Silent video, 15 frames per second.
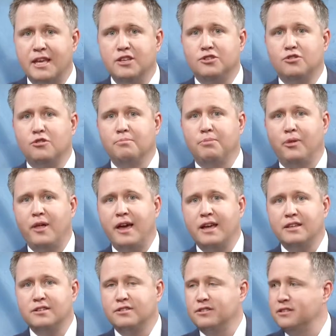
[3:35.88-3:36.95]
Eastern
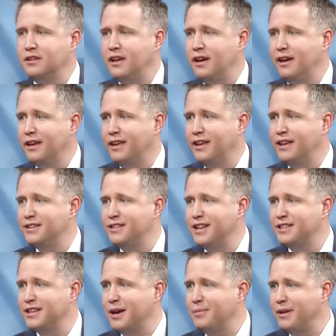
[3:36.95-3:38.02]
Plains kids
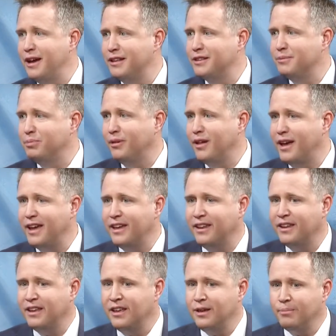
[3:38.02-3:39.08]
that's coming out to play,
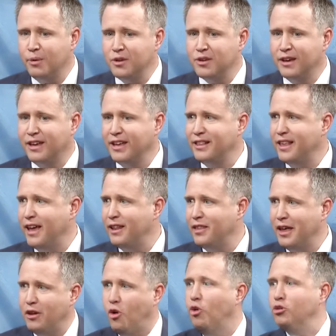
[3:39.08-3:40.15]
but you get
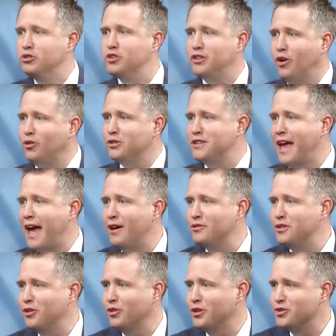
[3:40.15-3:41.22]
that whole town
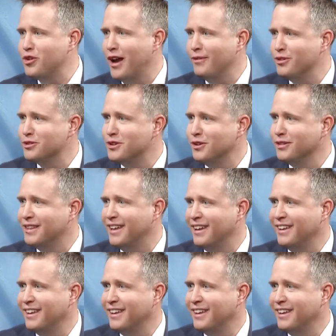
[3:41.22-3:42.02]
nearly travels, don't they?